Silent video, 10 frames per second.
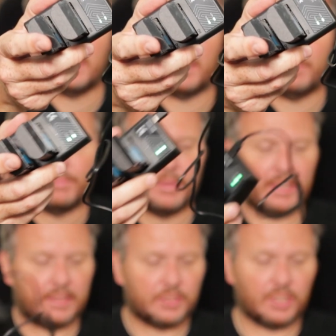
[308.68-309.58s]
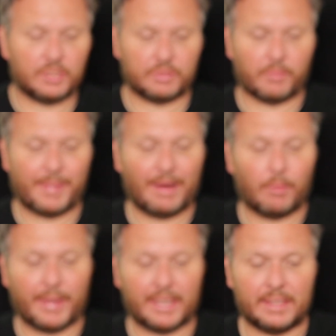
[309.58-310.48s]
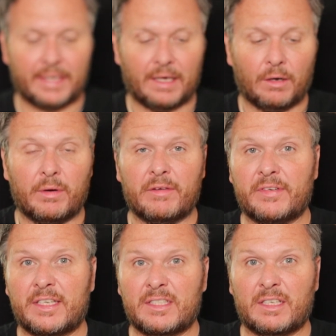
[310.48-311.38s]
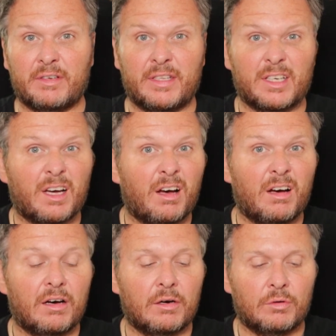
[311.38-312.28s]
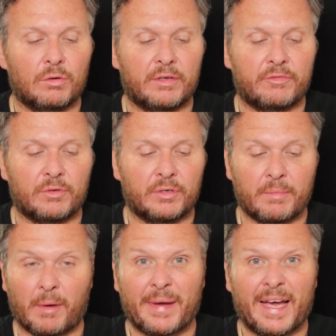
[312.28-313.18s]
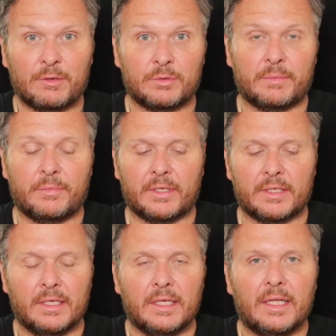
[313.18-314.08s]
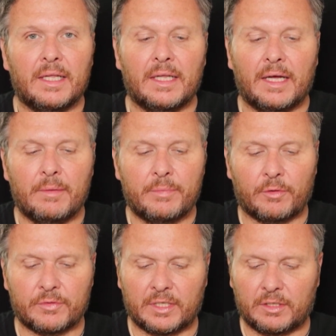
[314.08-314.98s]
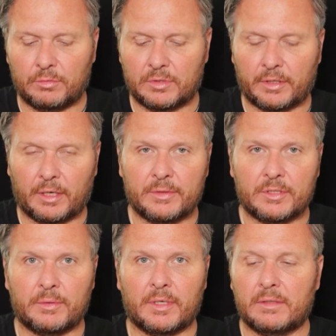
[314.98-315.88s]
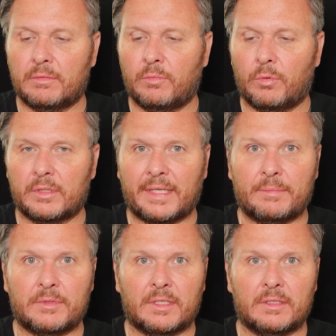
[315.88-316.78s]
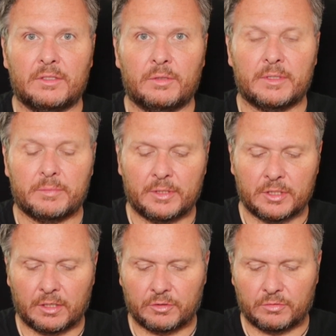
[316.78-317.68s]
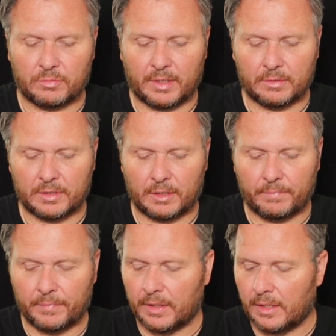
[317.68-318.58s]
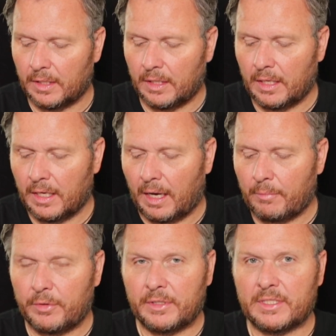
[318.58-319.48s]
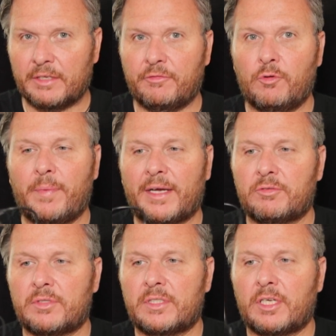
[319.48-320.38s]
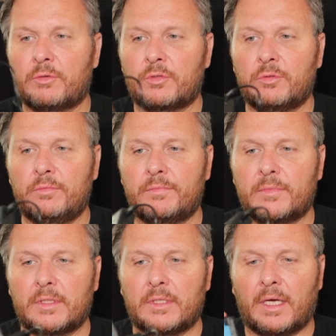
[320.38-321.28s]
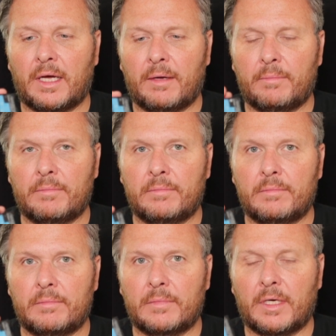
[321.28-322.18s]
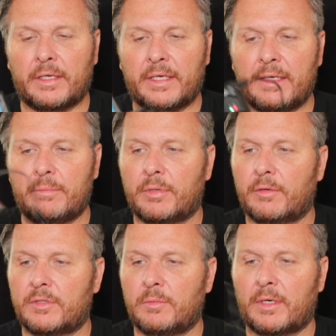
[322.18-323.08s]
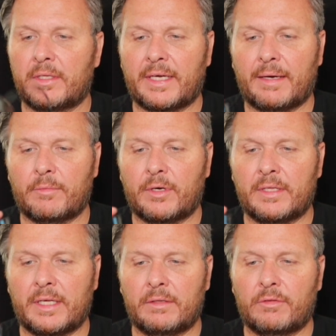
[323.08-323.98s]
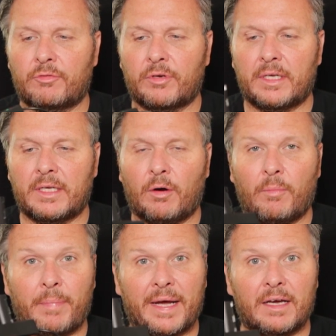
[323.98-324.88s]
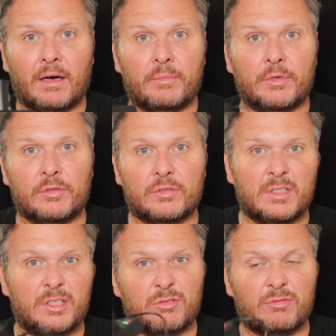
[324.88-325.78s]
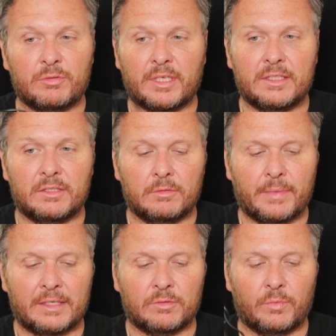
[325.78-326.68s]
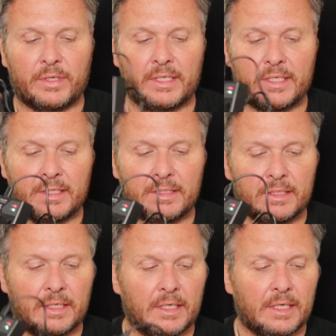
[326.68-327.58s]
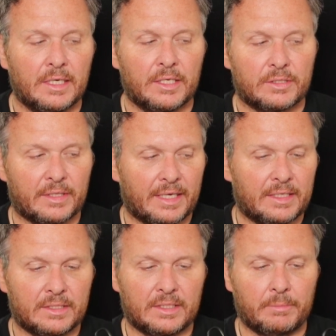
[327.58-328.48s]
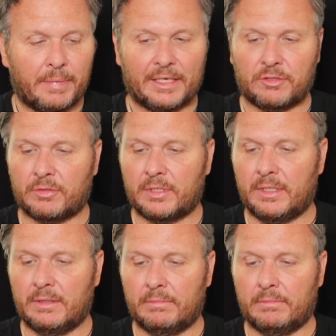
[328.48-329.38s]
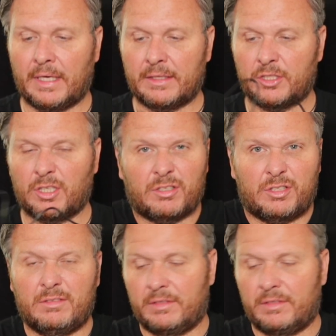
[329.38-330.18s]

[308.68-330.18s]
Um, and it can charge off a power bank now if necessary in the car or if we're in my bag or something. Um, but obviously it can also go into a wall adapter USB charger as well. So I'm probably gonna take four batteries in total um, and keep obviously one in the camera and then three on backup, constantly just rotating them as and when needed. So that is the battery and the charger.